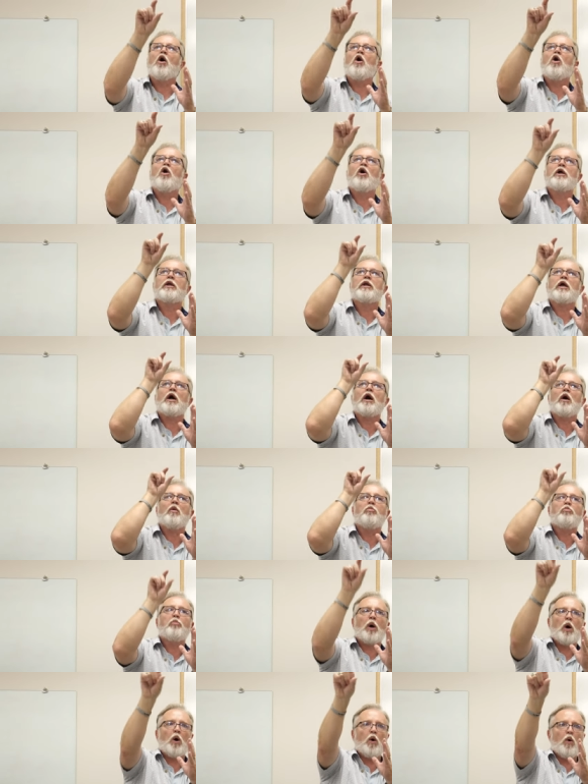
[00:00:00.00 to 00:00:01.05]
on a
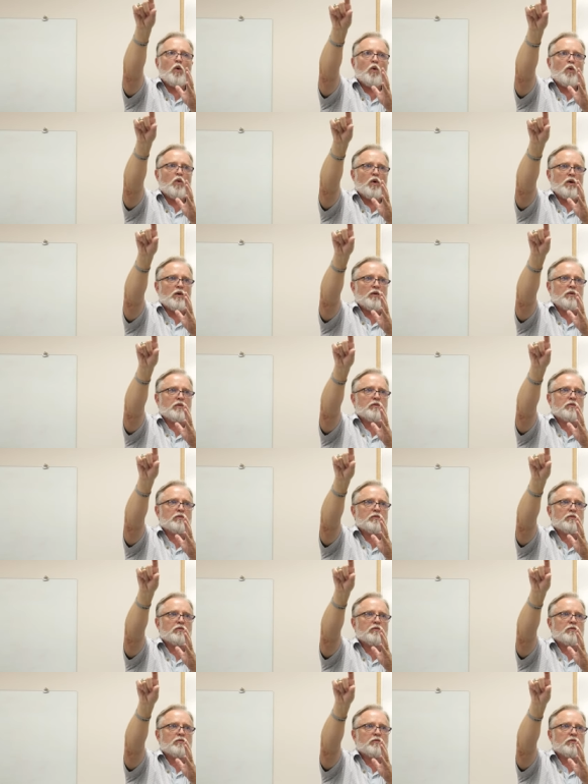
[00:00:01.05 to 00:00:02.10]
pole.
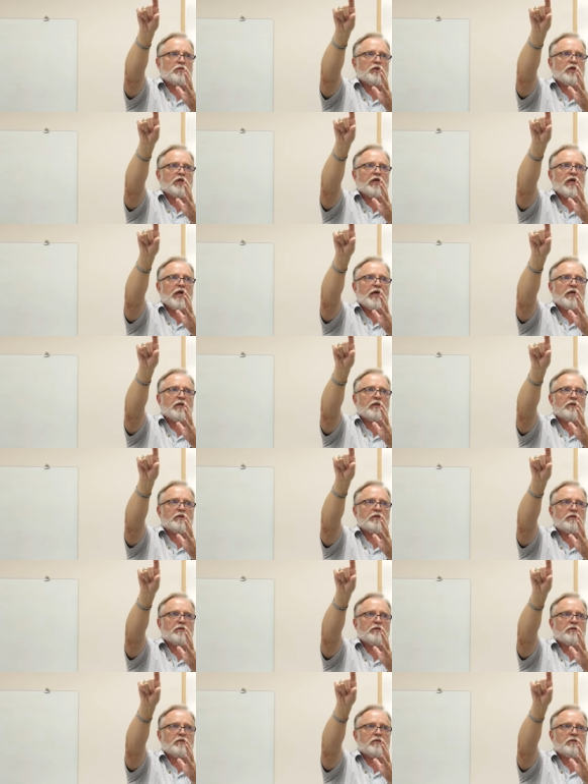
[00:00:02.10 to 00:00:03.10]
You get it?